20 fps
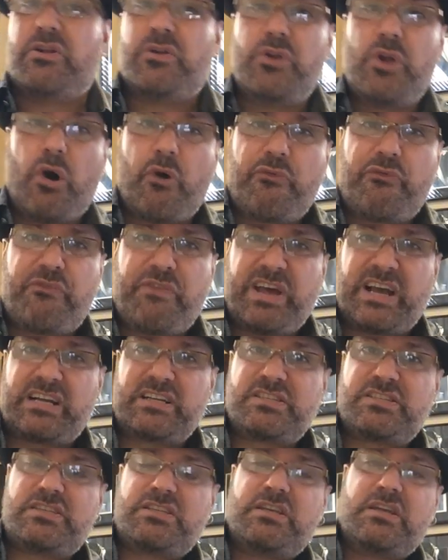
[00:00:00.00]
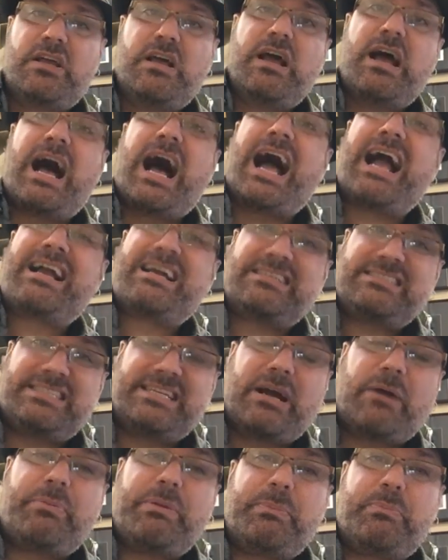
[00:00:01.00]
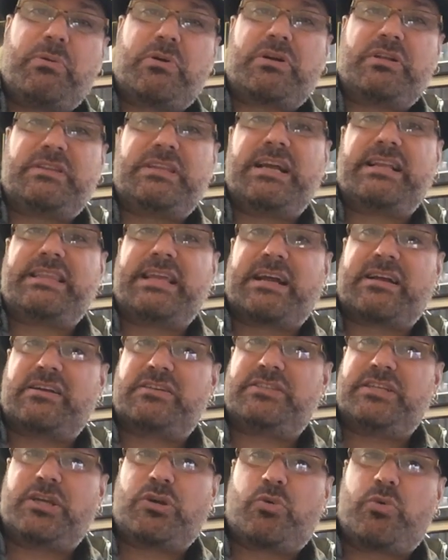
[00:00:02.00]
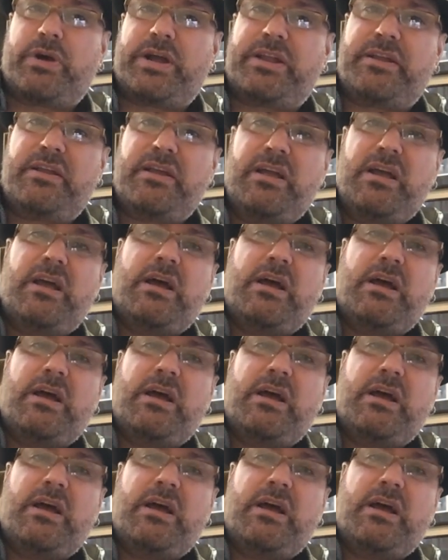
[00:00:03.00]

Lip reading: No fix. I can see how people could think that because he quit.